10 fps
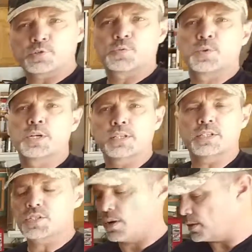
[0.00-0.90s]
It's really
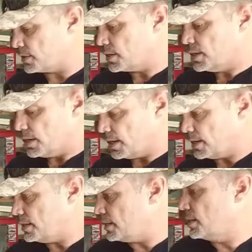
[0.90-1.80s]
solid, and I
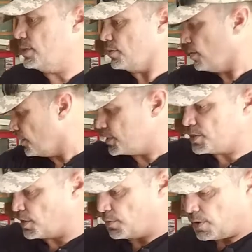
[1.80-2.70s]
need to clear all this
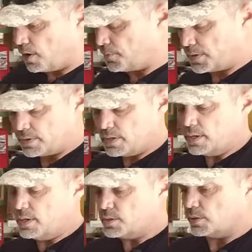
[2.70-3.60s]
stuff off. And
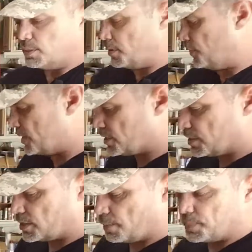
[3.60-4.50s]
so let me finish
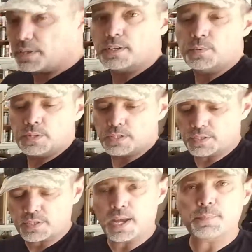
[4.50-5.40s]
this up, and then we'll get to
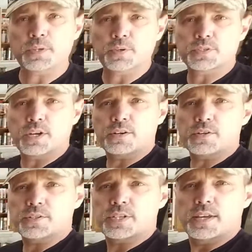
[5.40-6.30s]
stamping those
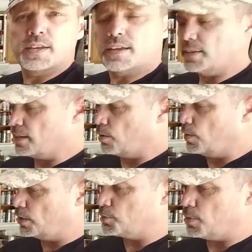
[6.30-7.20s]
suckers, and then I'll
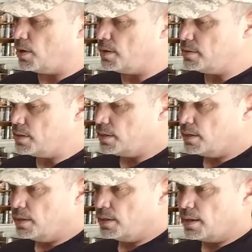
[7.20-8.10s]
weld them on,
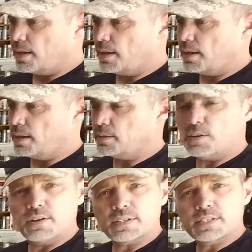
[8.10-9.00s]
and
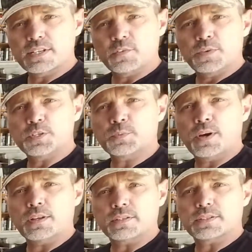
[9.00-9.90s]
y'all get to see a finished
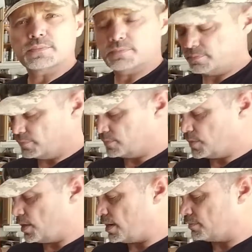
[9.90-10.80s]
products.
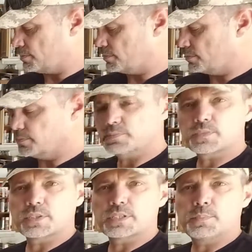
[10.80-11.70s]
All right,
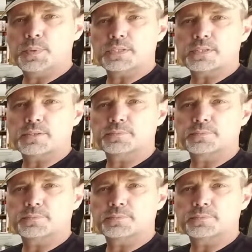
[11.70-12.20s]
so let's get busy.